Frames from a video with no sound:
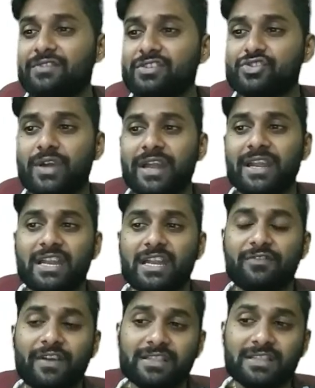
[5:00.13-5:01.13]
we should
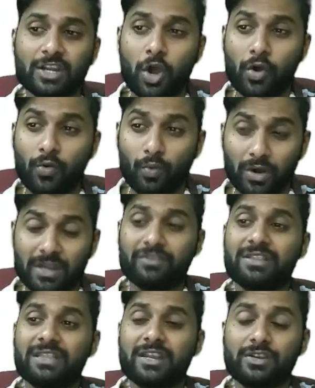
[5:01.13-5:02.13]
identify that
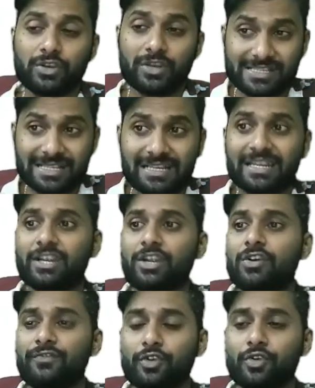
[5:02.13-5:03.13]
whatever the resultant
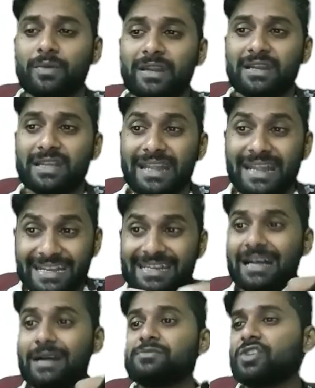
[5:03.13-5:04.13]
of numerator in
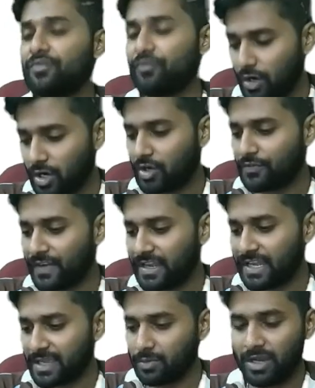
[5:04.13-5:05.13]
terms of 105
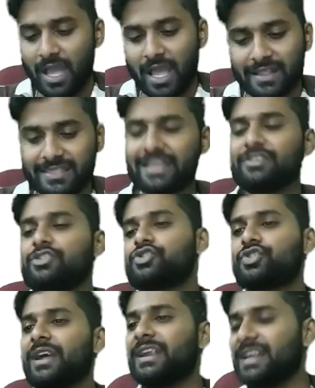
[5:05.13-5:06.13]
table, then you
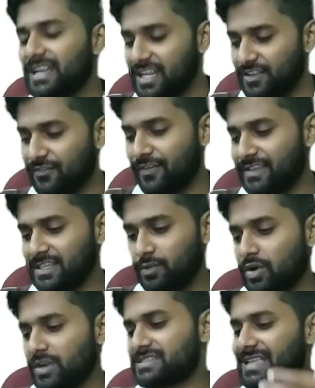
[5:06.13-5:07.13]
should identify that
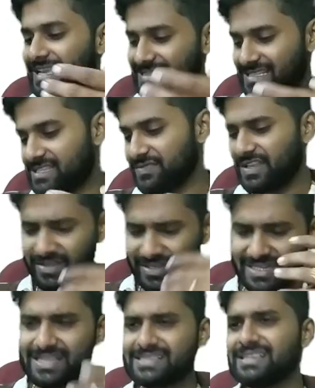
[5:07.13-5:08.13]
what is the excess value.
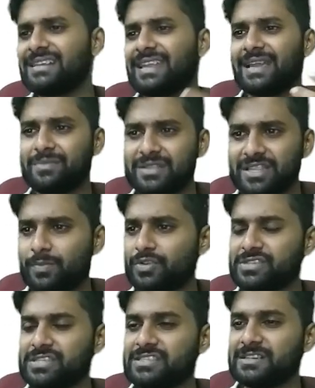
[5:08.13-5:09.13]
It takes a time in the
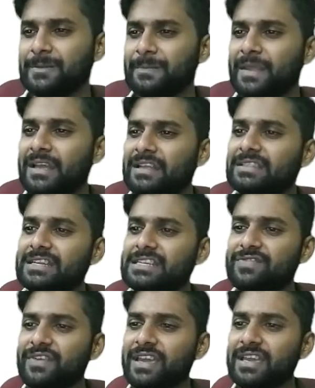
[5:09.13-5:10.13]
procedure.
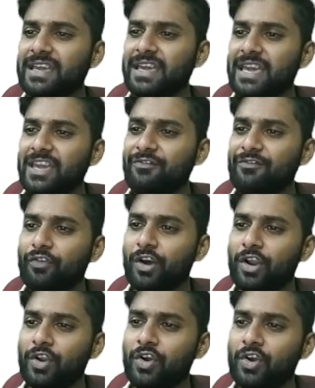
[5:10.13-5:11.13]
That's why if
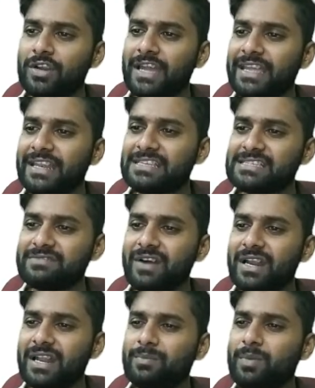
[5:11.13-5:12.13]
109 is
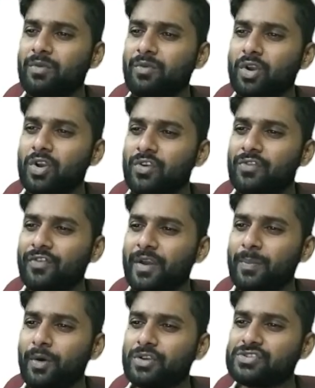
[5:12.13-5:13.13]
divided by
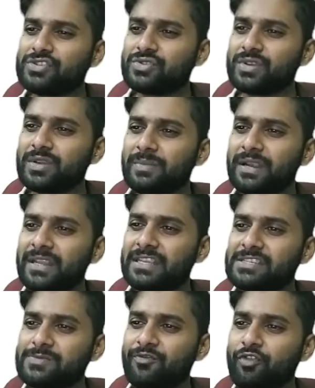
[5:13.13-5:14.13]
105, positive remainder
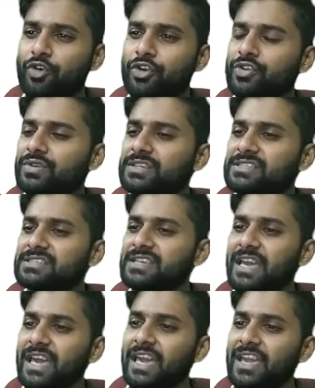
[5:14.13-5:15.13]
is 4 units.
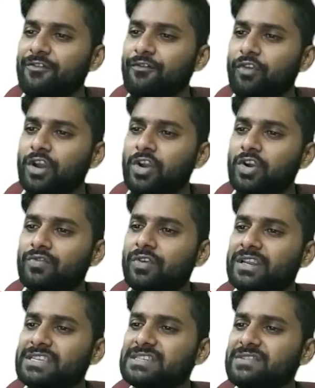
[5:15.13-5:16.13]
If
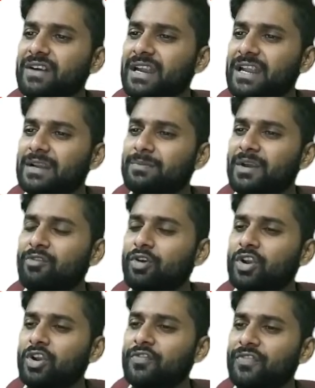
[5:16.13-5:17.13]
101 is divided by
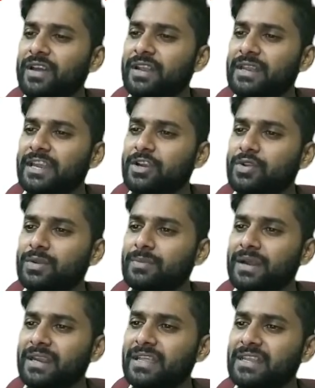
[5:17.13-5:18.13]
105, negative
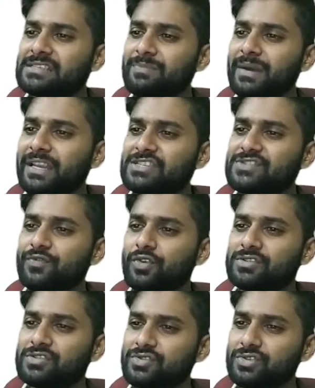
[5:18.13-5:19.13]
remainder is minus 4.
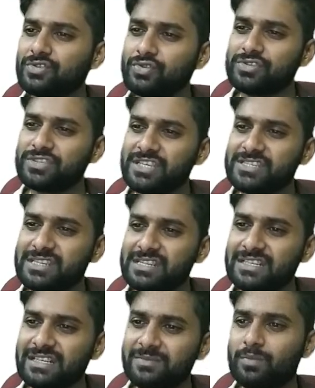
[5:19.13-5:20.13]
So just
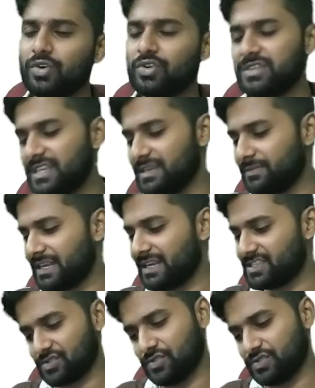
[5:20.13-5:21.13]
learn both the
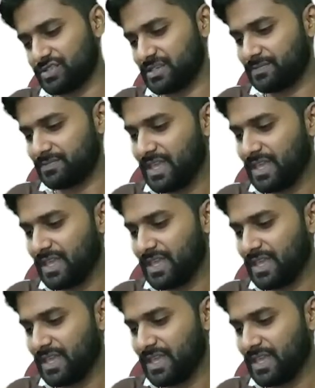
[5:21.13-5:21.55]
reminders concept.